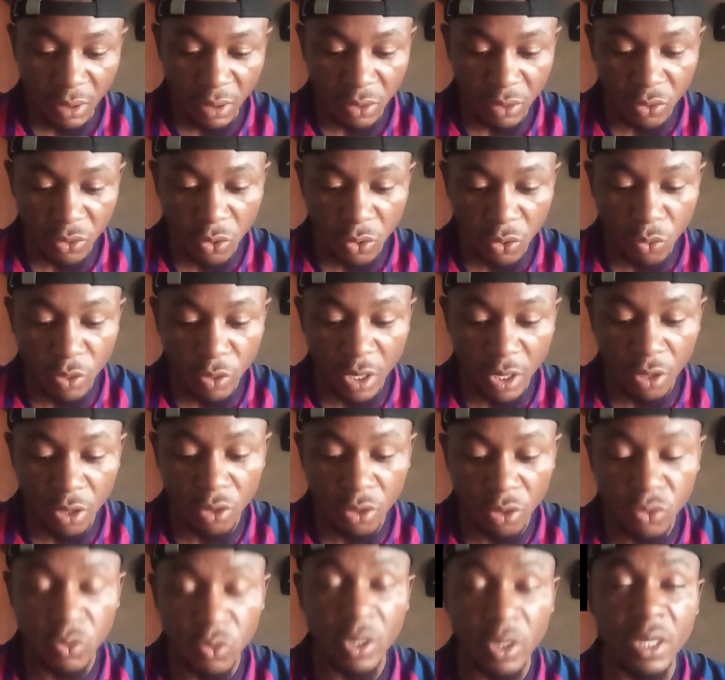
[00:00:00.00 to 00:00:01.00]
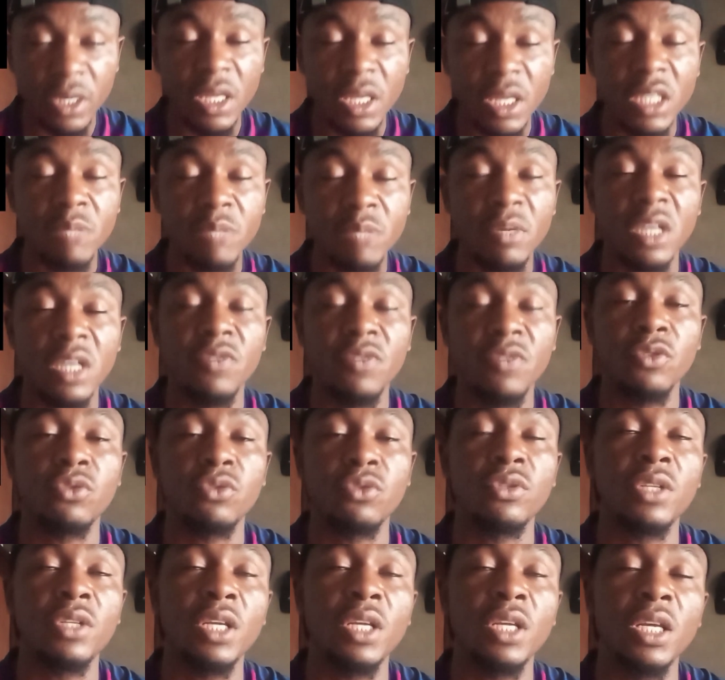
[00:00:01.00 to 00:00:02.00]
So we'll head on to our next match for
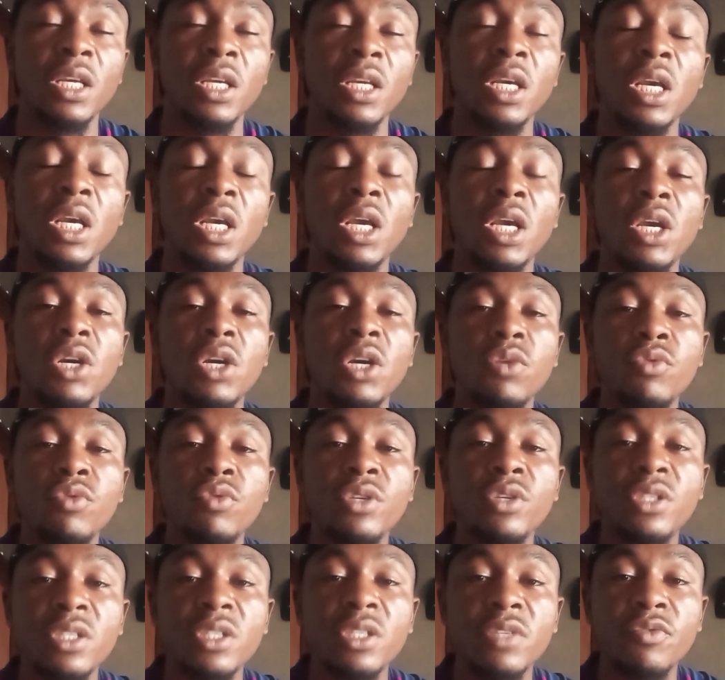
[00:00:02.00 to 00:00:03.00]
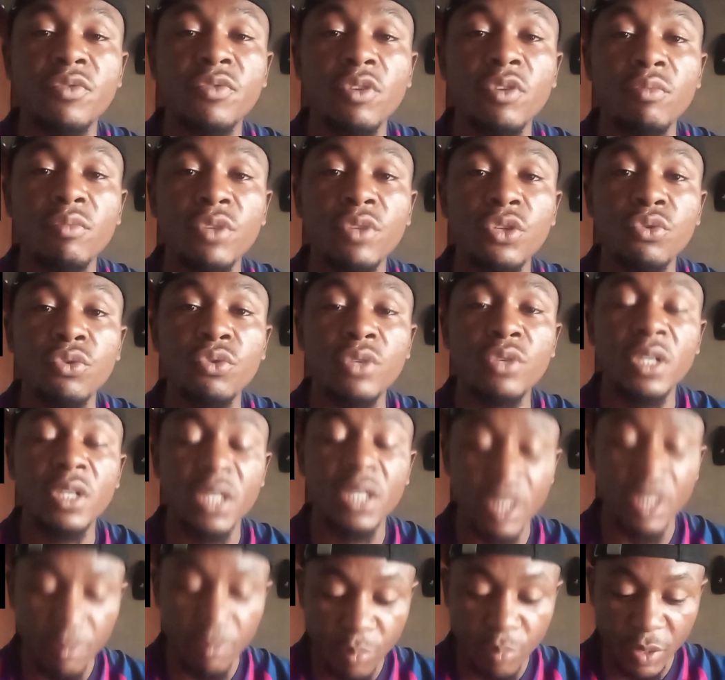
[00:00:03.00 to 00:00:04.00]
today, which is from the
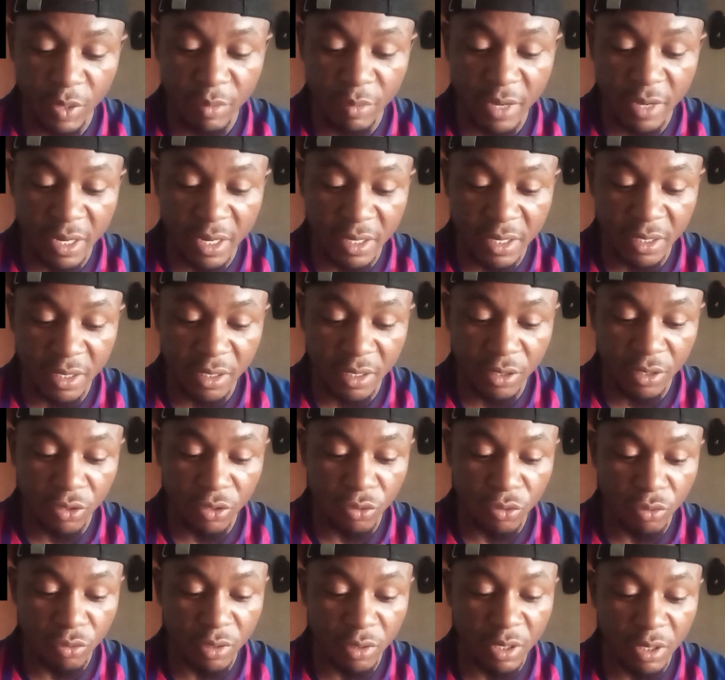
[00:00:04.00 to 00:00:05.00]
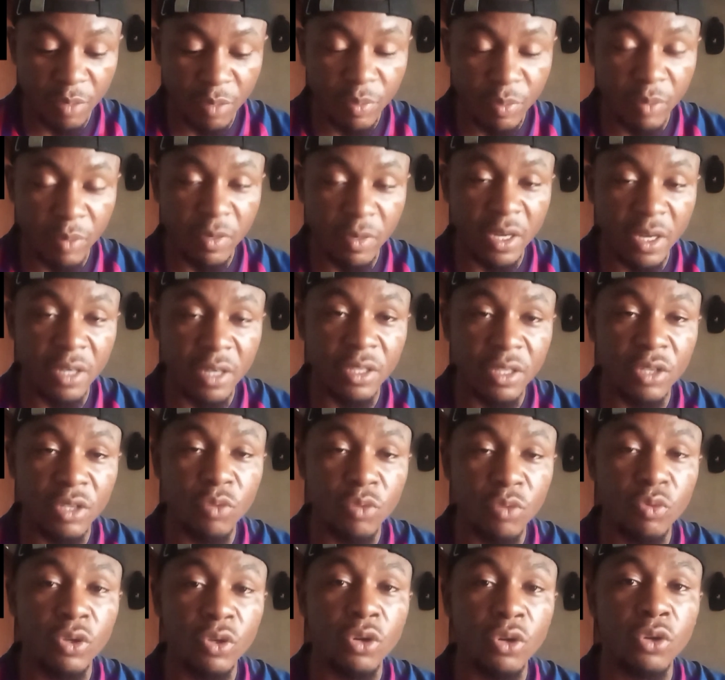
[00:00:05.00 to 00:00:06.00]
Ukraine Premier League. Ukraine Premier League,
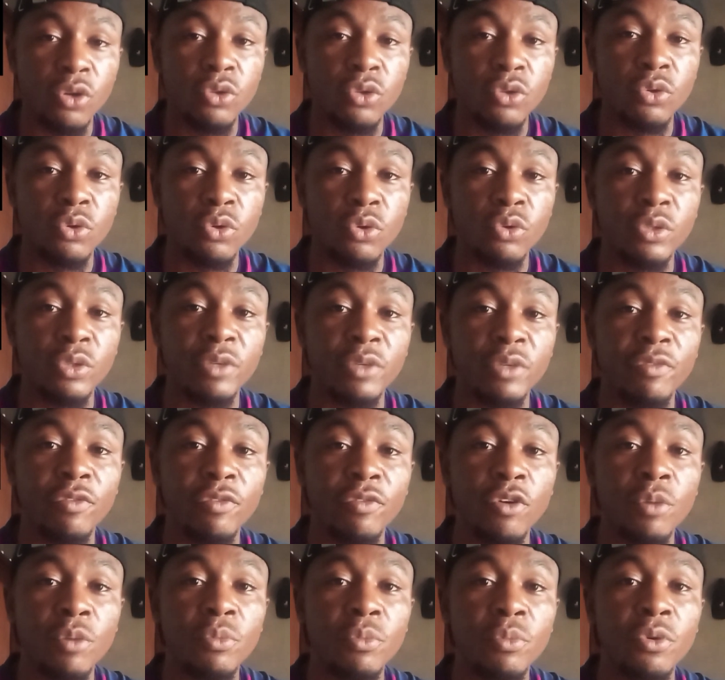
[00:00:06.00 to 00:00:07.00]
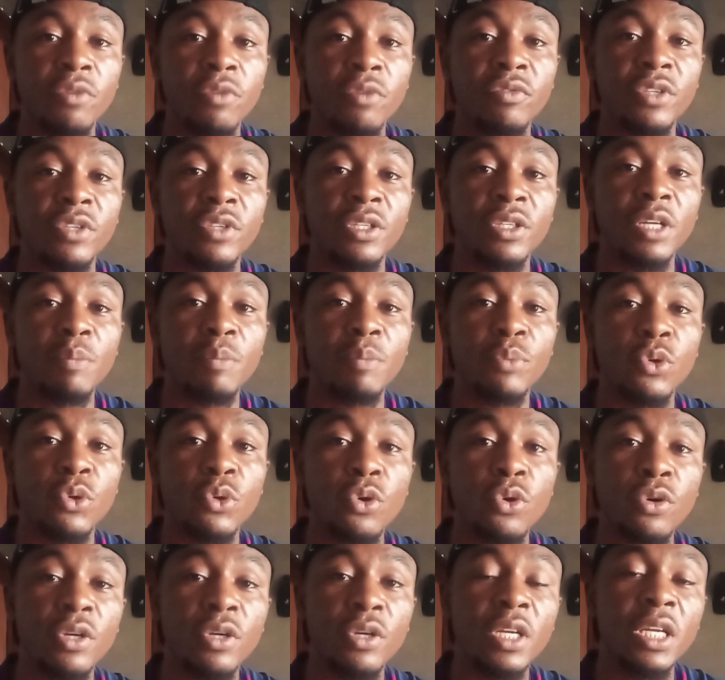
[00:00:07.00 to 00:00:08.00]
we all know the form of
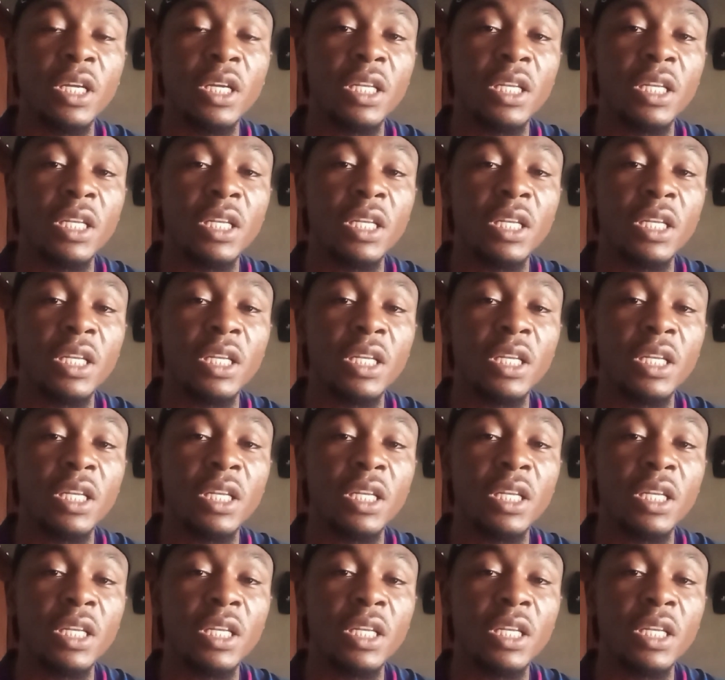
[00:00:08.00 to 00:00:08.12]
Dnipro.